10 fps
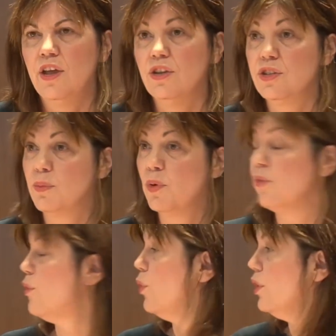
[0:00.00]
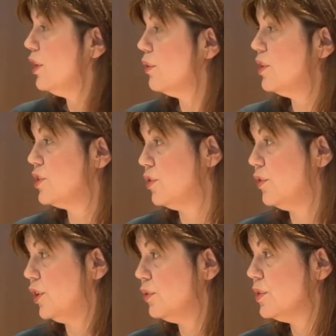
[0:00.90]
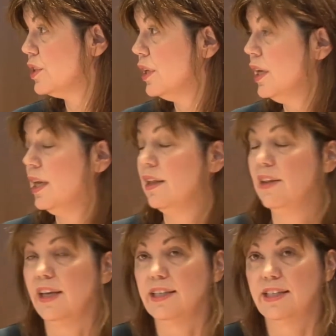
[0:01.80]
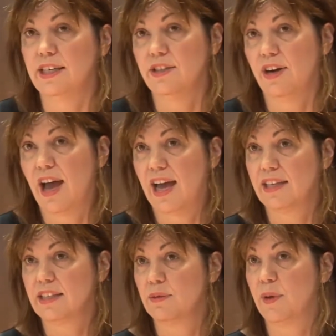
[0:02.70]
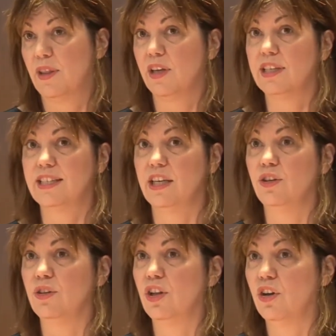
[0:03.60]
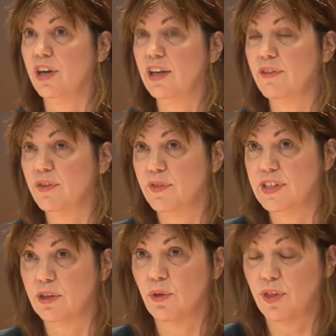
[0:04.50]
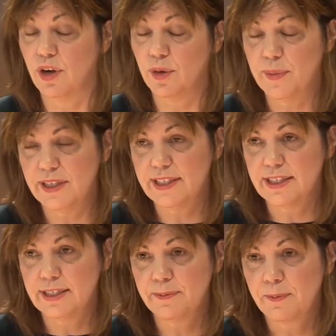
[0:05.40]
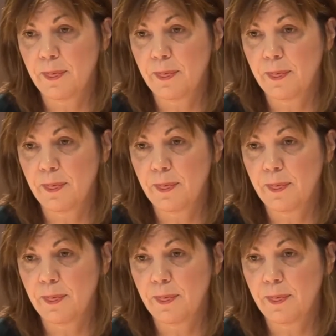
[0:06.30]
There's a portfolio that's reviewed. The assessor asks about the continued learning of the physiotherapist.